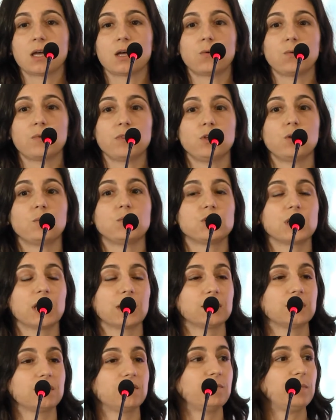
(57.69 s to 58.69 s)
with the
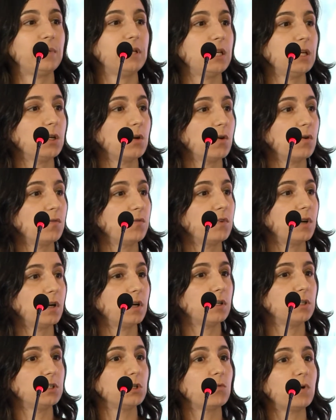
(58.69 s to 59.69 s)
objective being of
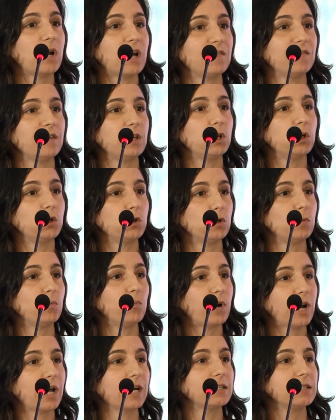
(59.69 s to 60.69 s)
deriving good
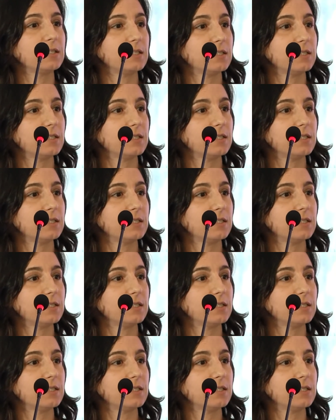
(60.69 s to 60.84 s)
practice